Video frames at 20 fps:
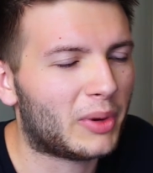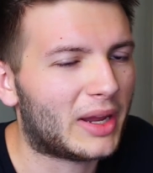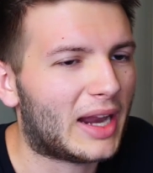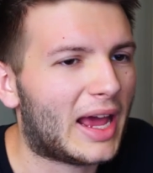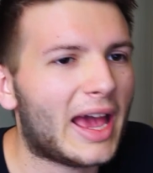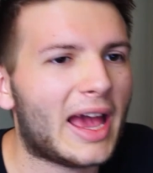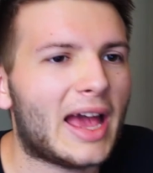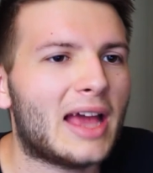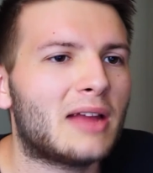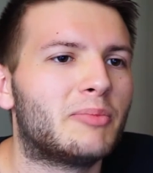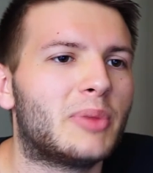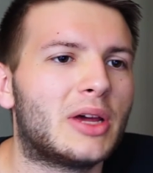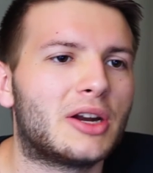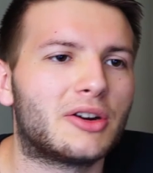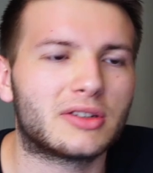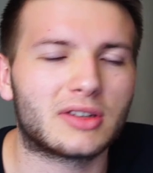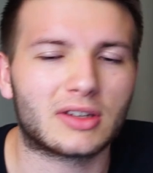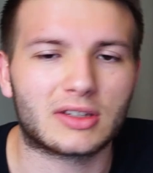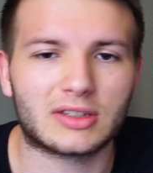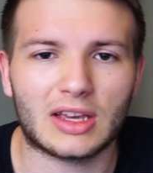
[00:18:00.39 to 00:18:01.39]
But I had
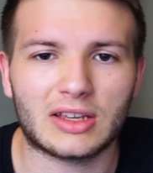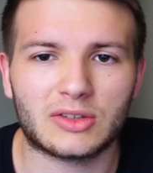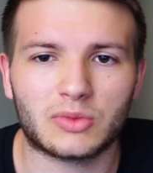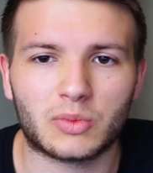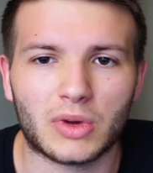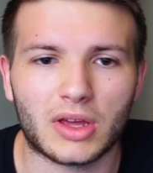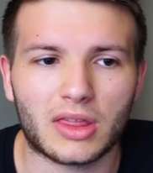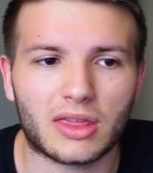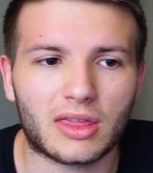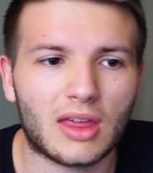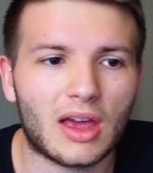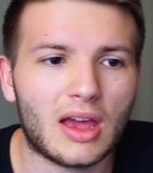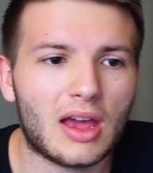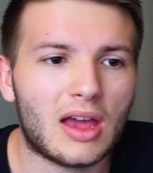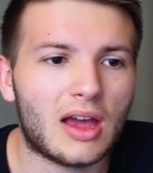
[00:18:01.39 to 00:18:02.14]
better success with